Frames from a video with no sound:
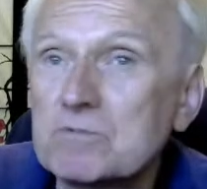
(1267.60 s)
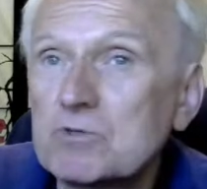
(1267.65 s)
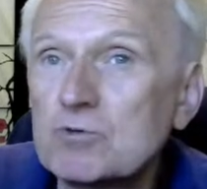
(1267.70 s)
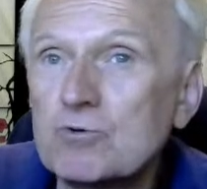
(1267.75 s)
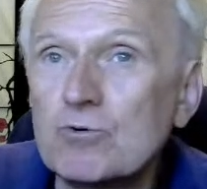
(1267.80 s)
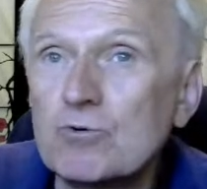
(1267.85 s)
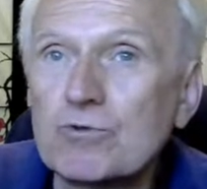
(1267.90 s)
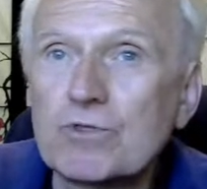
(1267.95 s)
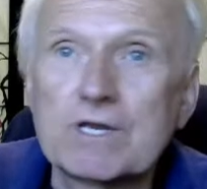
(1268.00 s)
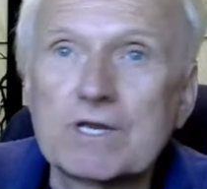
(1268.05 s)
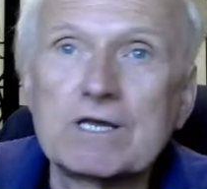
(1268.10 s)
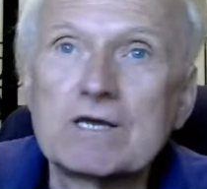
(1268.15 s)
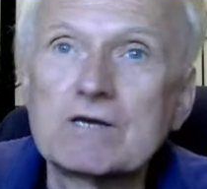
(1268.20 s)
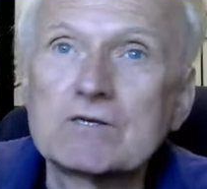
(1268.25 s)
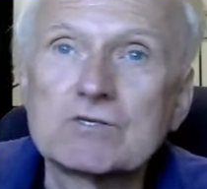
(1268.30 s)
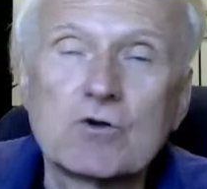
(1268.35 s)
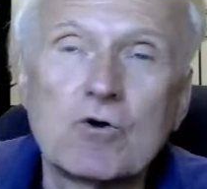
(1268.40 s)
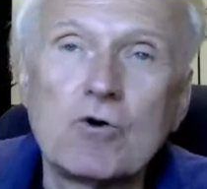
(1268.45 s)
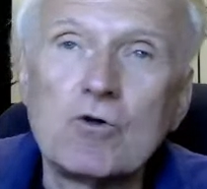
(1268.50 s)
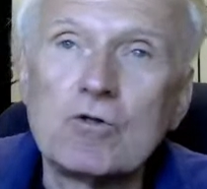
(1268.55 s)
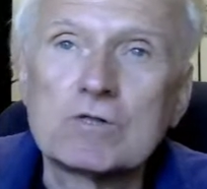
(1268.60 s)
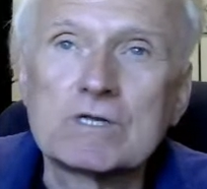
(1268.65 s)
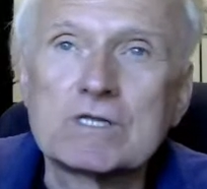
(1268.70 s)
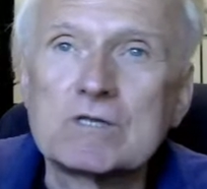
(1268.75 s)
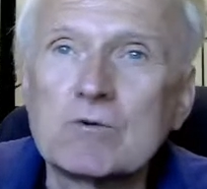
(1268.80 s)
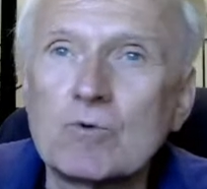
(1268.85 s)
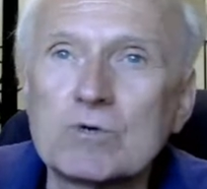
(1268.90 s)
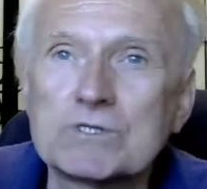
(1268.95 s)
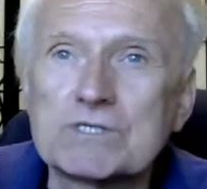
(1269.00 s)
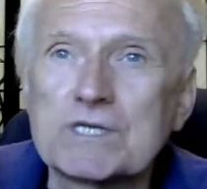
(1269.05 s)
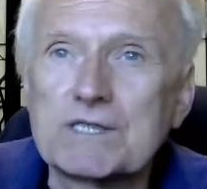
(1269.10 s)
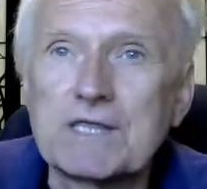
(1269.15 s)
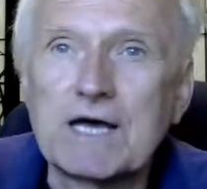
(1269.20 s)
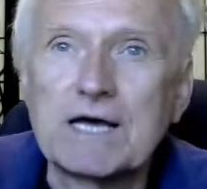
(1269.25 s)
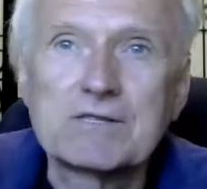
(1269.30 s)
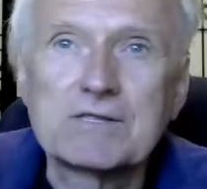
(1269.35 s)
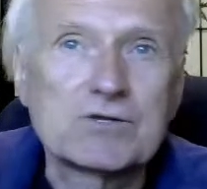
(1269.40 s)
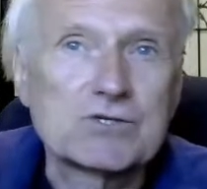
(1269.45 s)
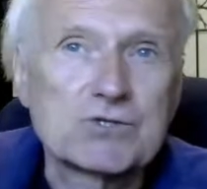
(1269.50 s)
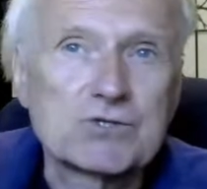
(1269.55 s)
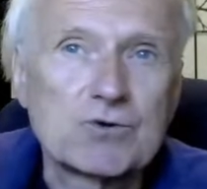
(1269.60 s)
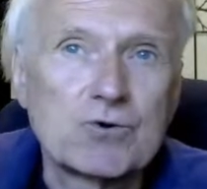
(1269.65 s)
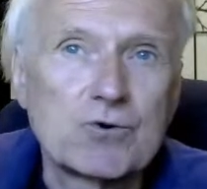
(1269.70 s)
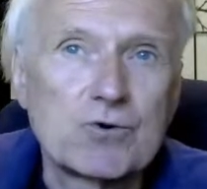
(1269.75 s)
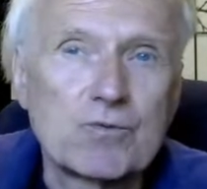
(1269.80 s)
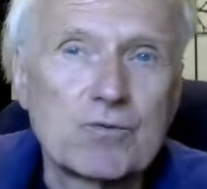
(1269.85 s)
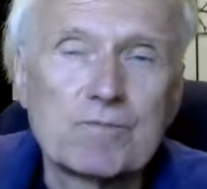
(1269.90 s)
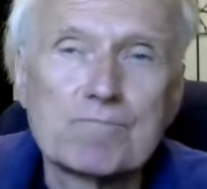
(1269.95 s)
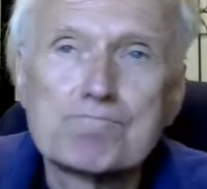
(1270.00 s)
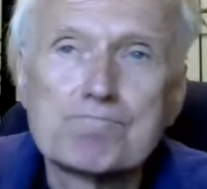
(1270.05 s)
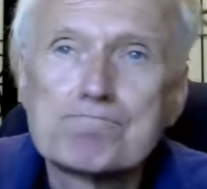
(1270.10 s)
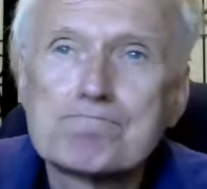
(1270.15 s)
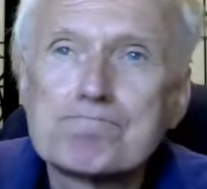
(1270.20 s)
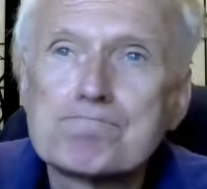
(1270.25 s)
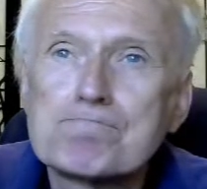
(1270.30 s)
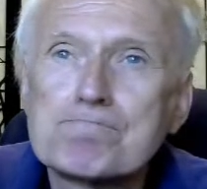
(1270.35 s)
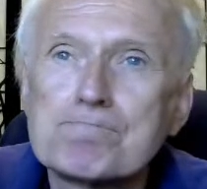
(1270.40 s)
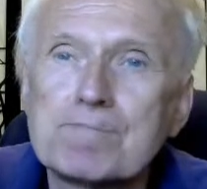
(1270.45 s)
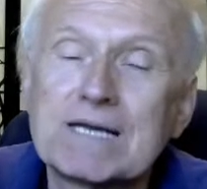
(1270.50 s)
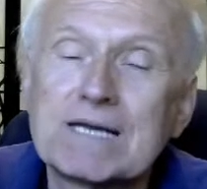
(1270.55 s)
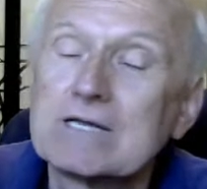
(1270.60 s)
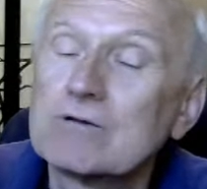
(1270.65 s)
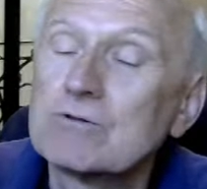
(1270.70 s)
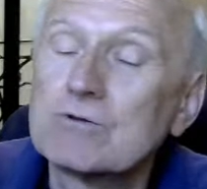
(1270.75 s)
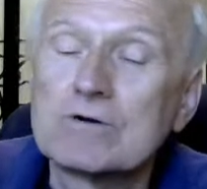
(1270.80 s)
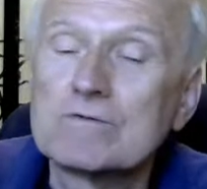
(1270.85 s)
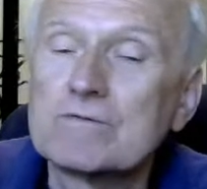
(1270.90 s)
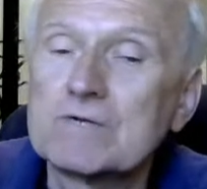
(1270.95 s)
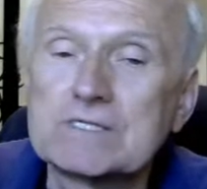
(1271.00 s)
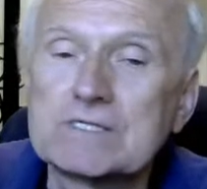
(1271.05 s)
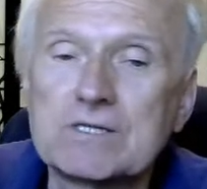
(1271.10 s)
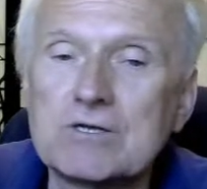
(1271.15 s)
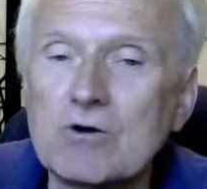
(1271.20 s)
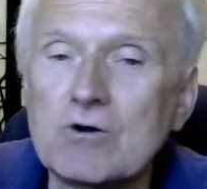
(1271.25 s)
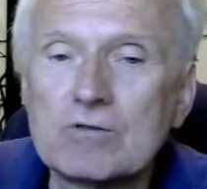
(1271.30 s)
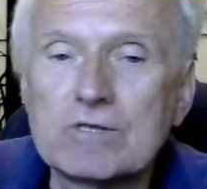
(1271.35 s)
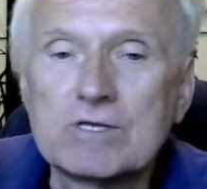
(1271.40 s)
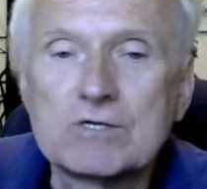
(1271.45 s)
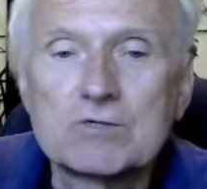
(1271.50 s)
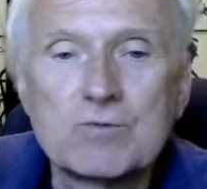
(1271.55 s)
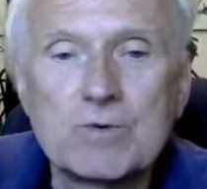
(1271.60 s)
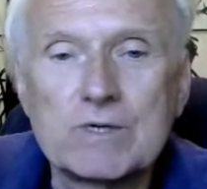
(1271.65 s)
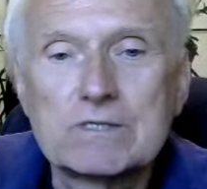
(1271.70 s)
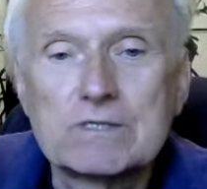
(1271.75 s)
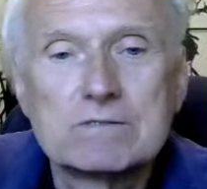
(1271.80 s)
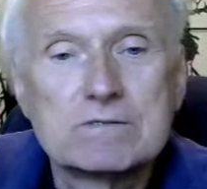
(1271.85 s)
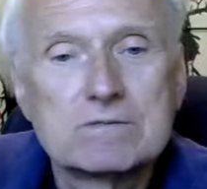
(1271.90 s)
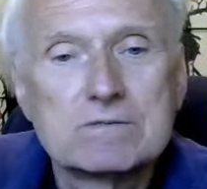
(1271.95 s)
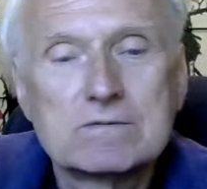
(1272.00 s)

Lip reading: two, 3 years old, and there was a thunderstorm. But I don't know if it's the oldest one.